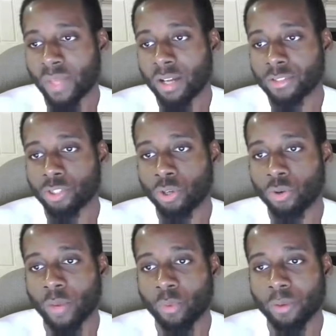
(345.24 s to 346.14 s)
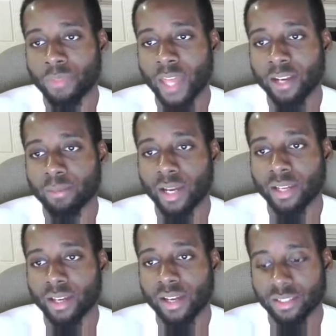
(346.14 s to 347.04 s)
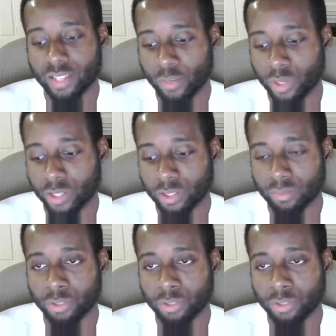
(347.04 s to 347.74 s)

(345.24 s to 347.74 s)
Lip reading: So yeah, with that in mind, guys, I wanna